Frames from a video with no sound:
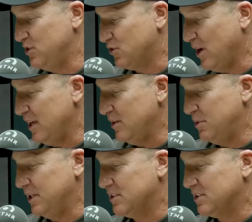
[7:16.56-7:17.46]

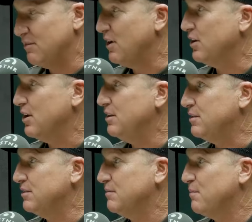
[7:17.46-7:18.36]
Australia picked Stephen
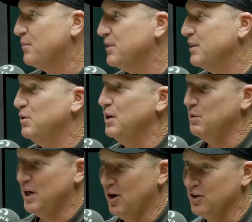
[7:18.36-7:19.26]
O'Keefe.
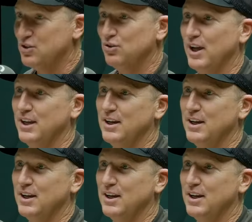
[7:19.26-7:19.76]
We're going to Sri